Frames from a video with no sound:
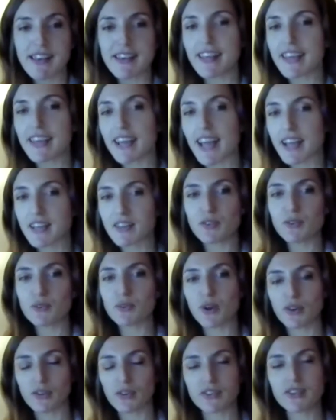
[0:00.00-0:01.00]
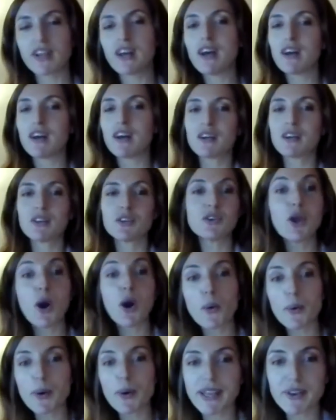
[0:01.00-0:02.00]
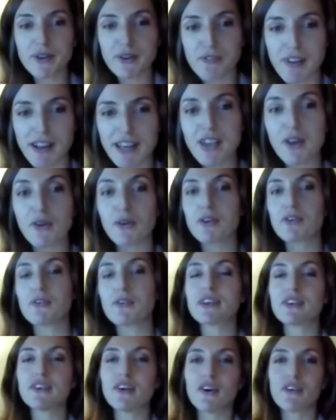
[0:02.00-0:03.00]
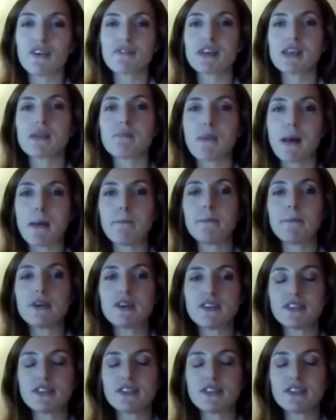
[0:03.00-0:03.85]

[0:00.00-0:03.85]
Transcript: in case you don't know it already or you are not already members.